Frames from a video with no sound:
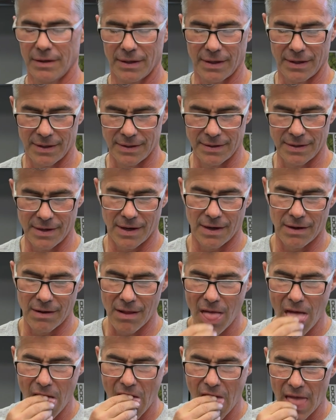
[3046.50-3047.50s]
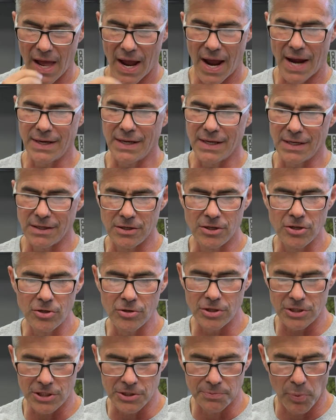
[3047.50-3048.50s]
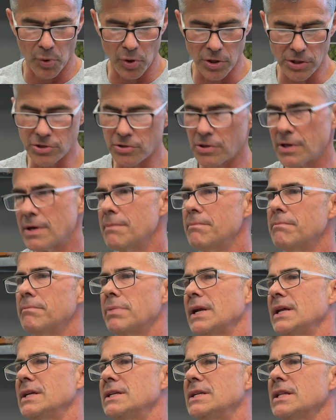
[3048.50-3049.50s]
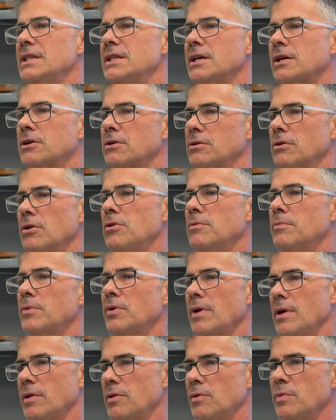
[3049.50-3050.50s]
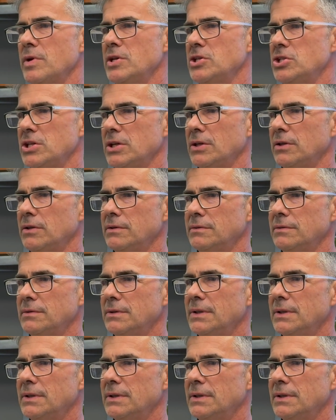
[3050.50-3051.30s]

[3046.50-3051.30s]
And I didn't do the sport trim, but I did the chrome around the windshield.